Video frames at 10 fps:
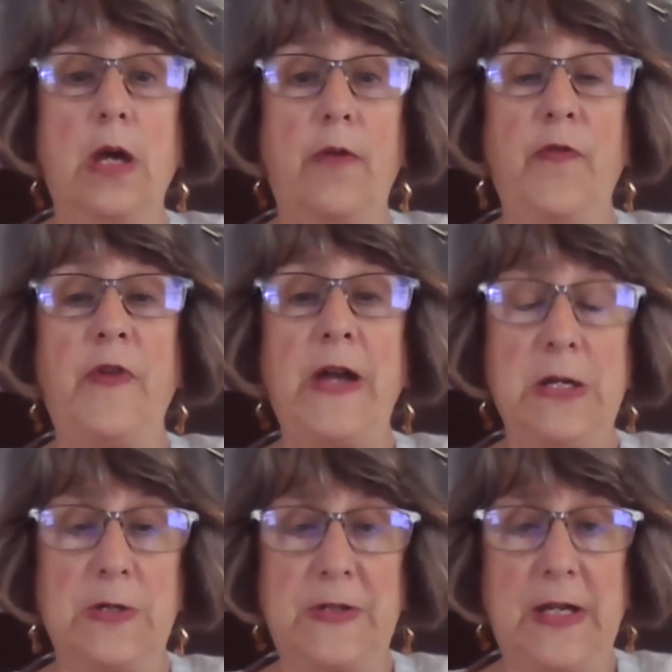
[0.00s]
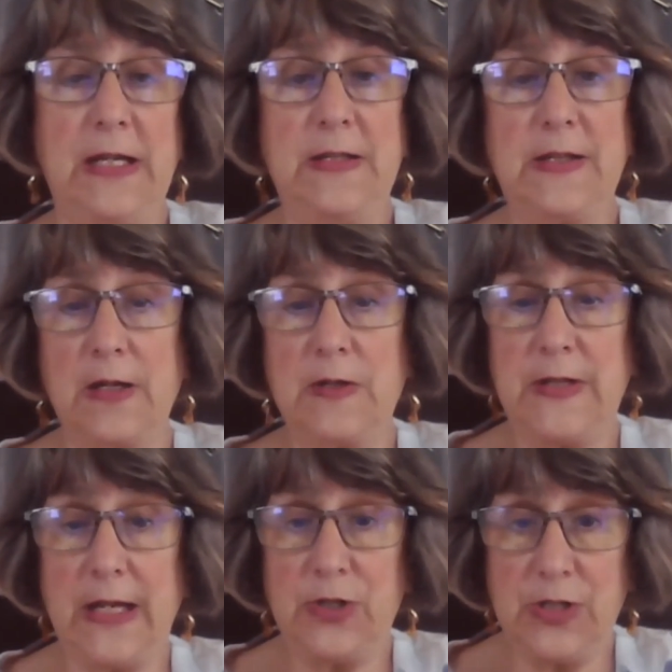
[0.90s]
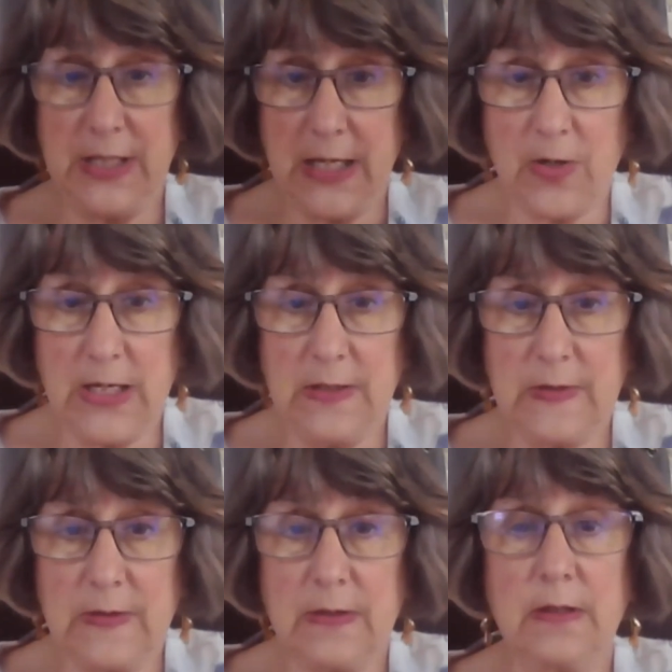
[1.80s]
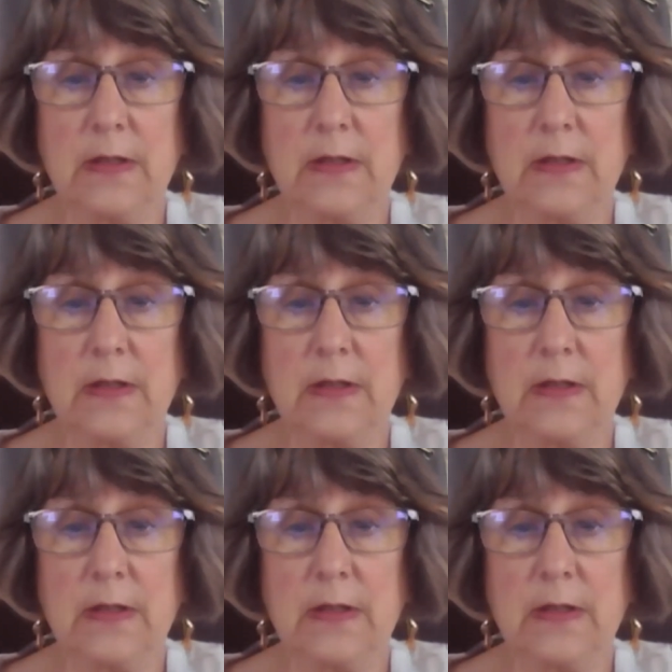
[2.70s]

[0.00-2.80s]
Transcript: Fire signs are Sagittarius,